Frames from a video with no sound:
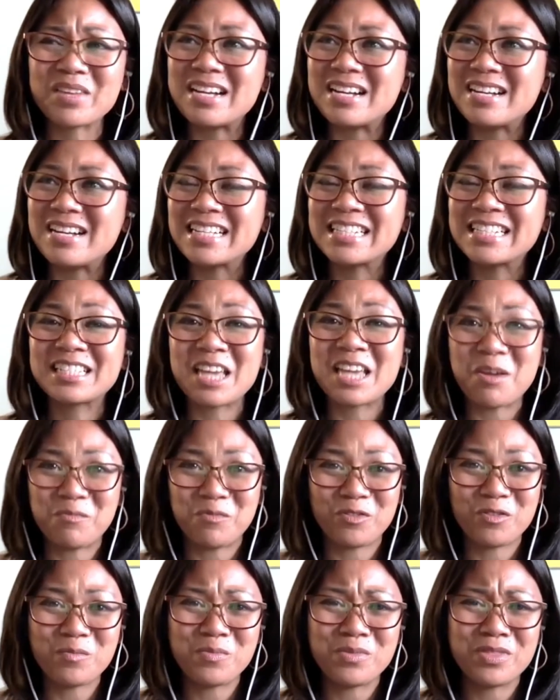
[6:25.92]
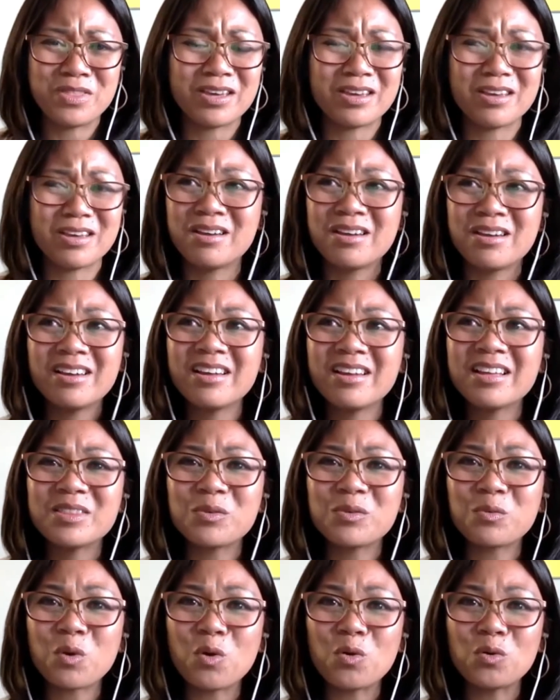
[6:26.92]
escaped from the
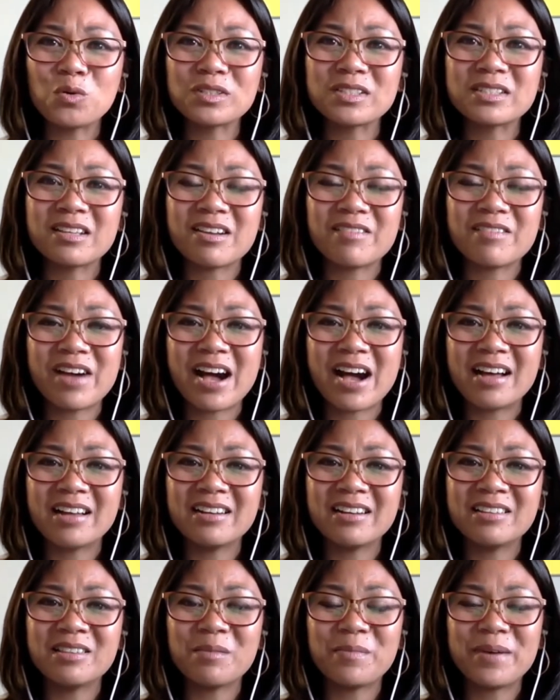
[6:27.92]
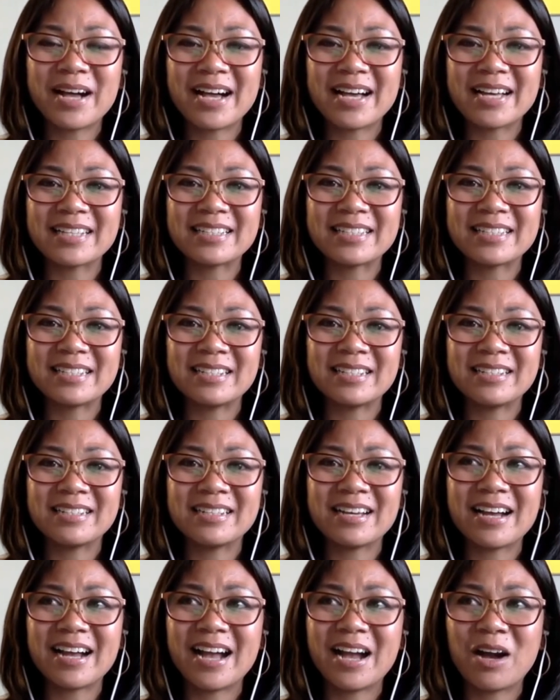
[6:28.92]
roles that I've had in the past, and
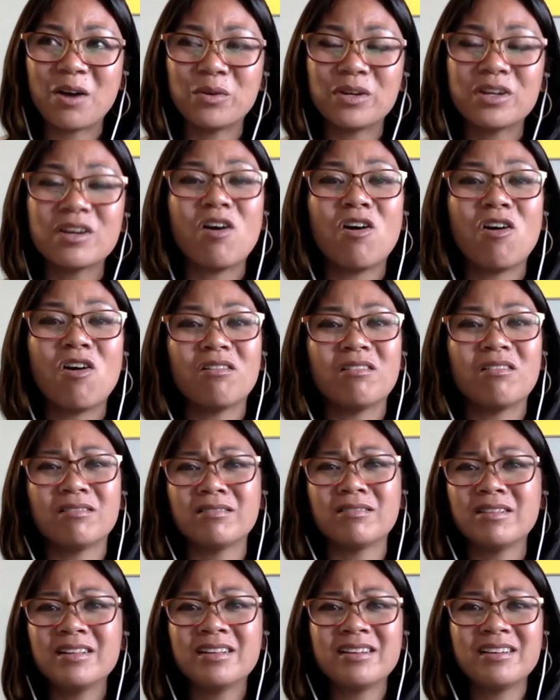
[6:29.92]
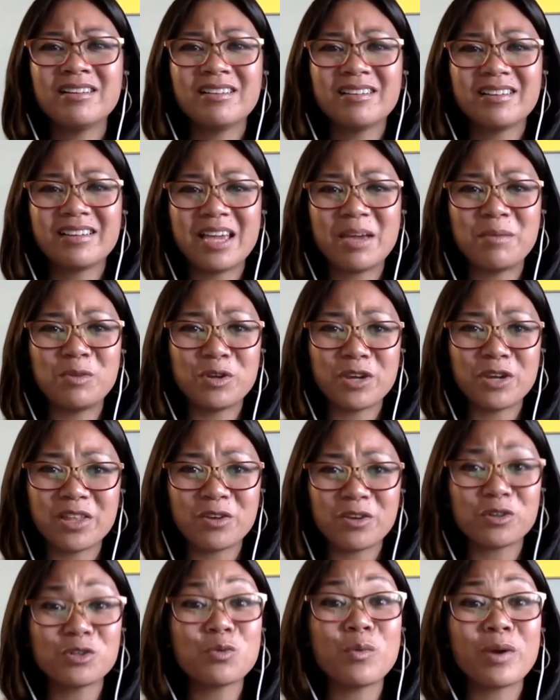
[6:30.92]
how it all came
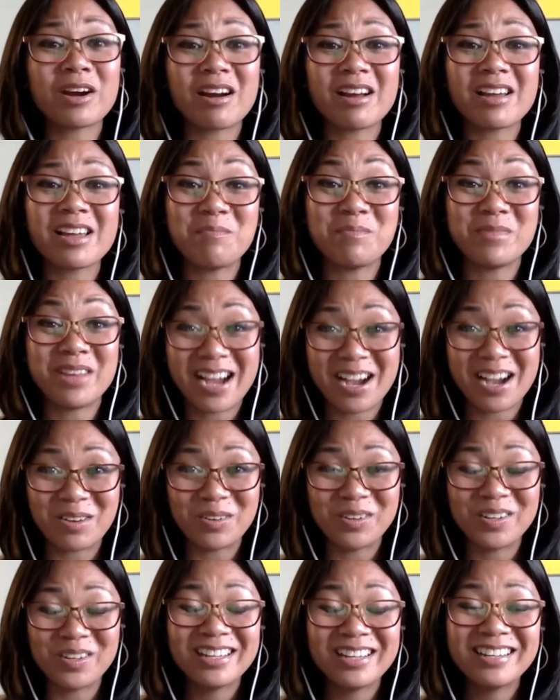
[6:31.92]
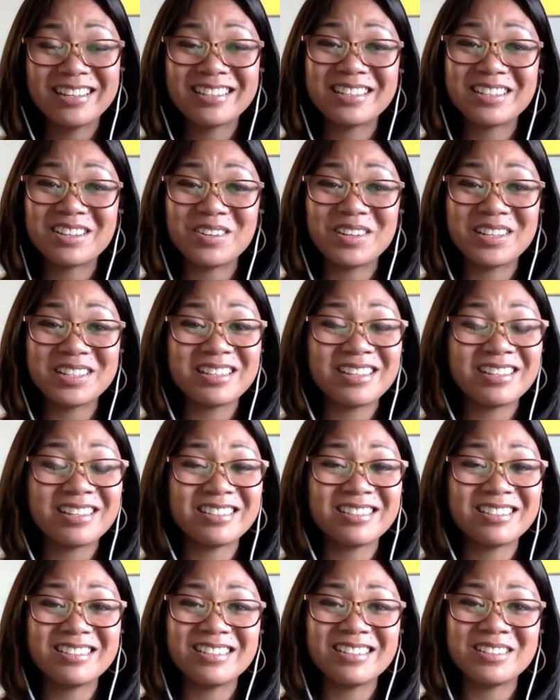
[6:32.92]
together to where I am now. So
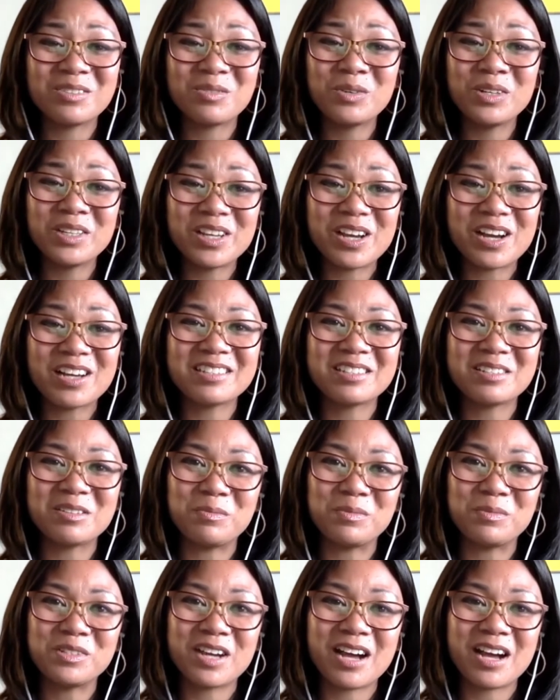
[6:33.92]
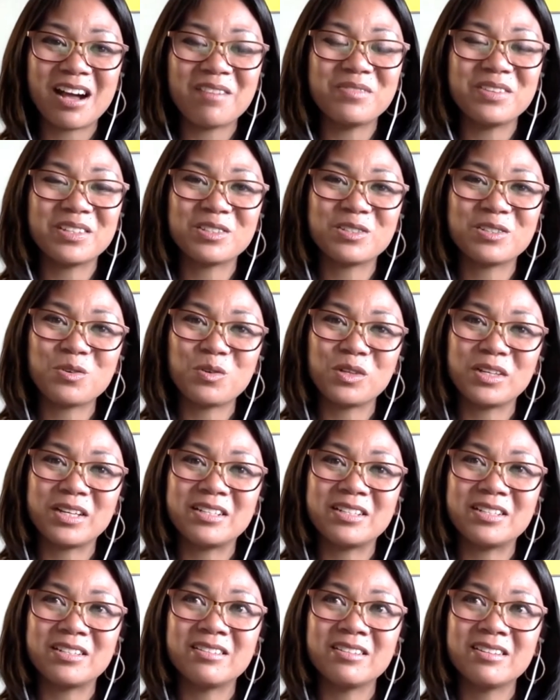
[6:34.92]
it's really awesome to have this tool,
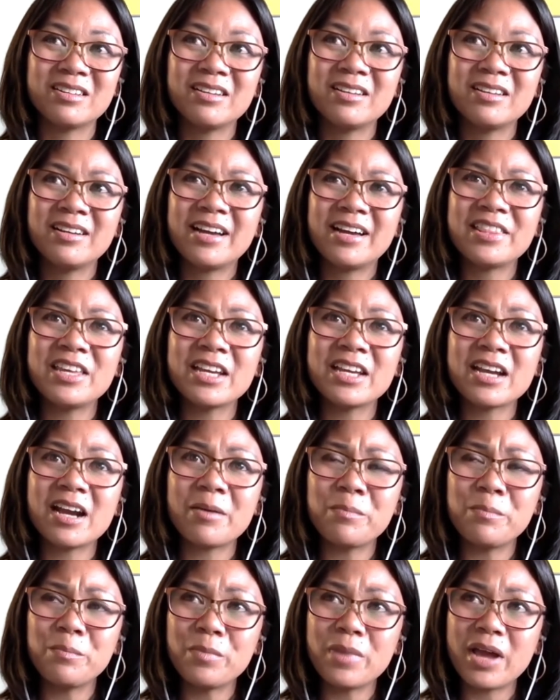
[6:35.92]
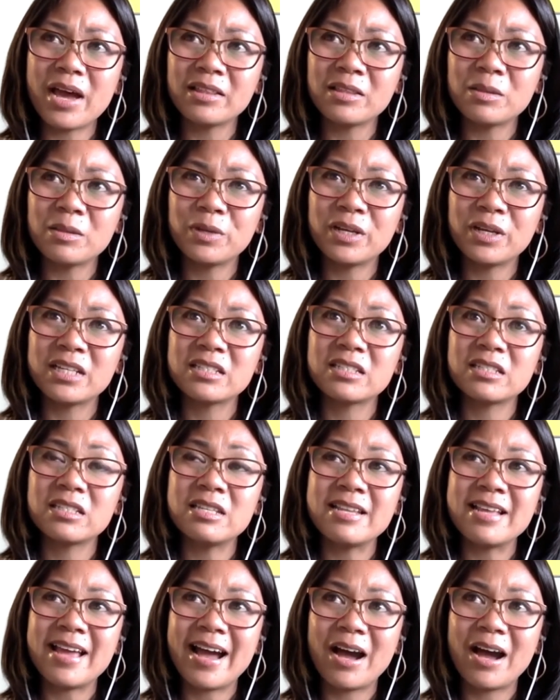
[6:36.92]
and I think I'm at the place
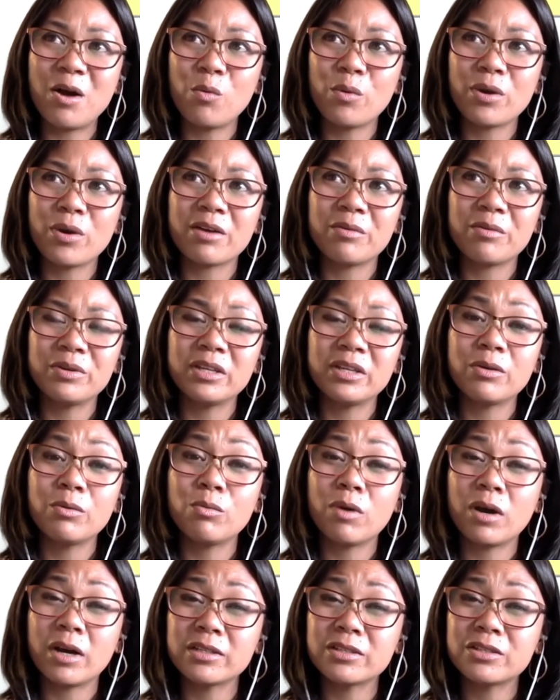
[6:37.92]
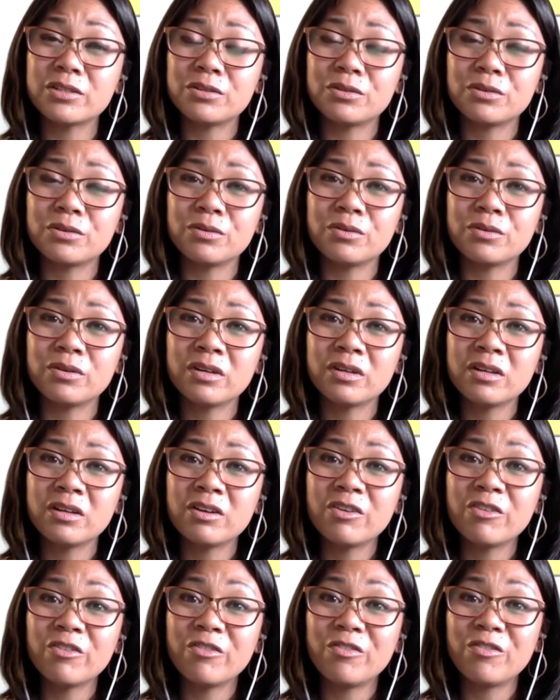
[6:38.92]
now where I really want to
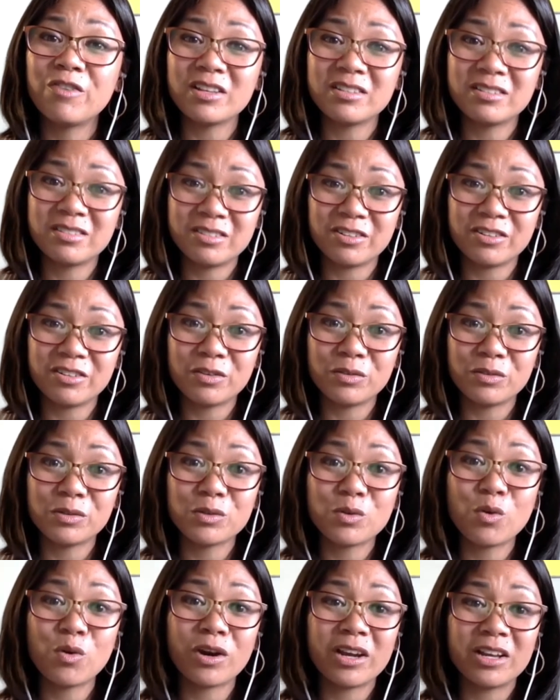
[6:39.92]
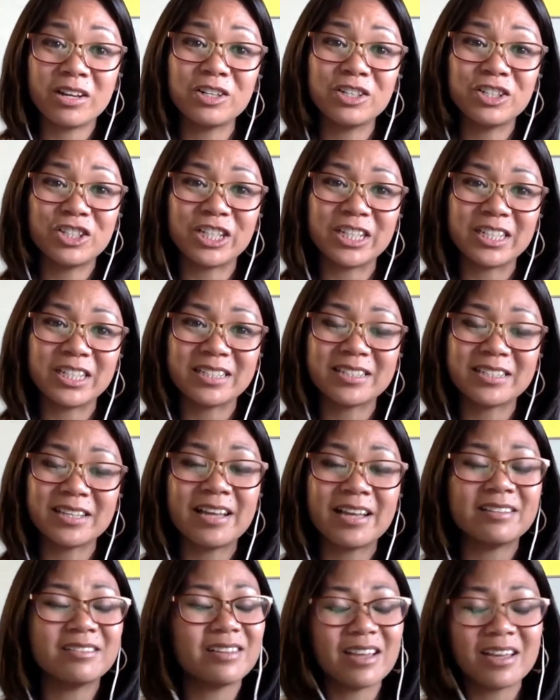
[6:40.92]
foster those core energies,
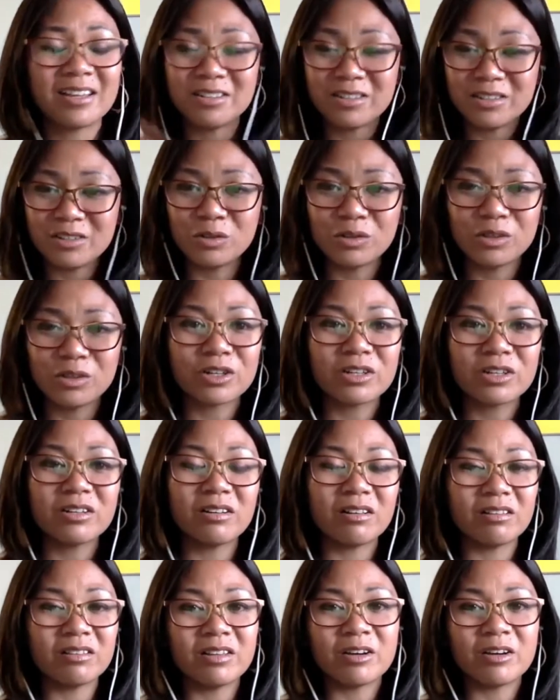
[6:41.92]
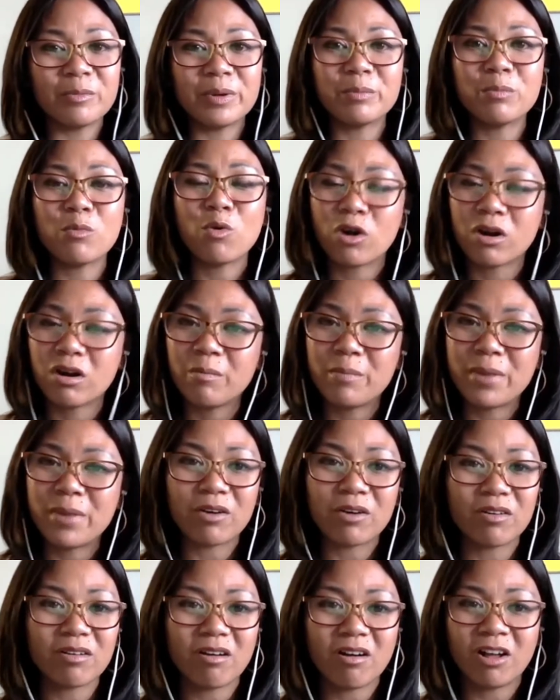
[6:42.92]
and you'll learn a little bit more
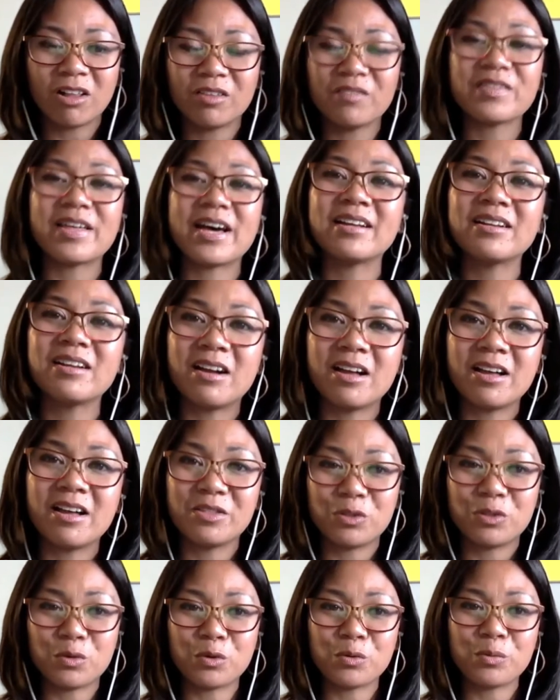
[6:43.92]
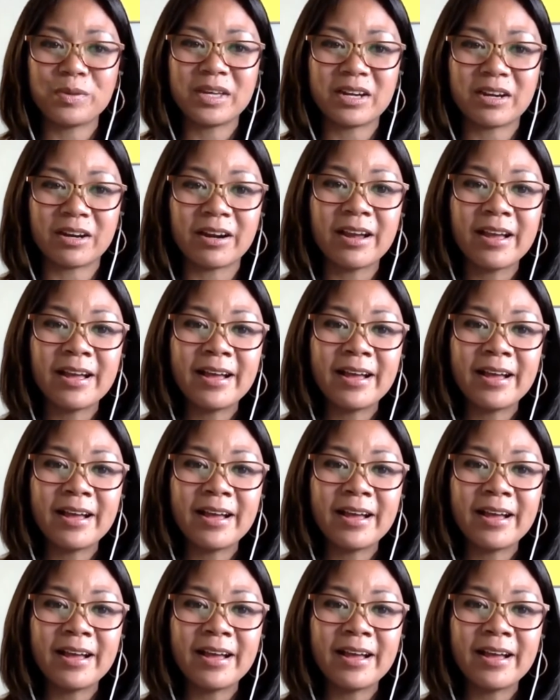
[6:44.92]
about all of that through Peter.